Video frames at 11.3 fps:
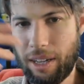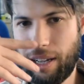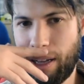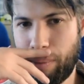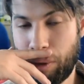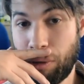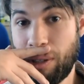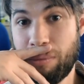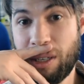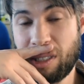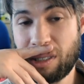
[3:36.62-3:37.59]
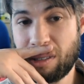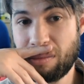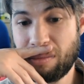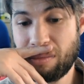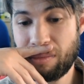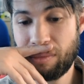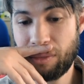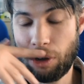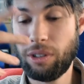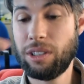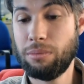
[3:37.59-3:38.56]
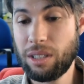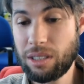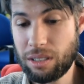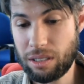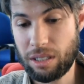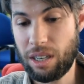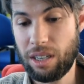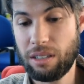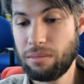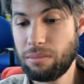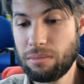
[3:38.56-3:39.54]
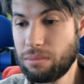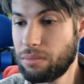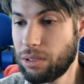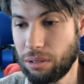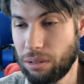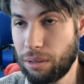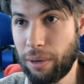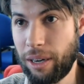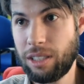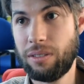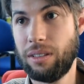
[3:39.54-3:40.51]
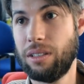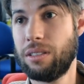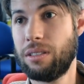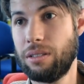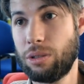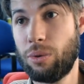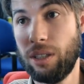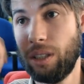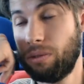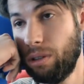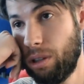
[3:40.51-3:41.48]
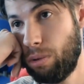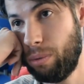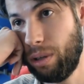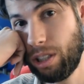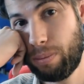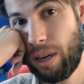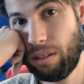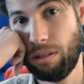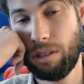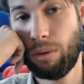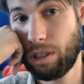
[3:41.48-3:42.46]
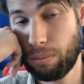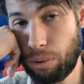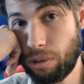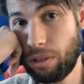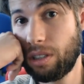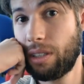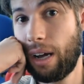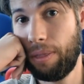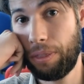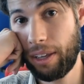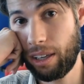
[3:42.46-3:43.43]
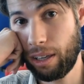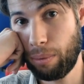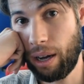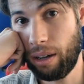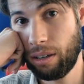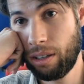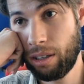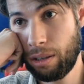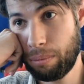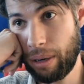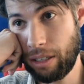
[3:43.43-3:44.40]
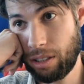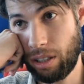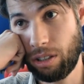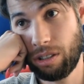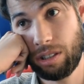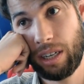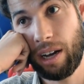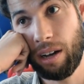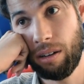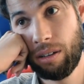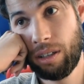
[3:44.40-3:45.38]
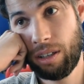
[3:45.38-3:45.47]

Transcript: but only to miss a biosphere that's quite different to what we expected. So it's important to start thinking about biosignatures now,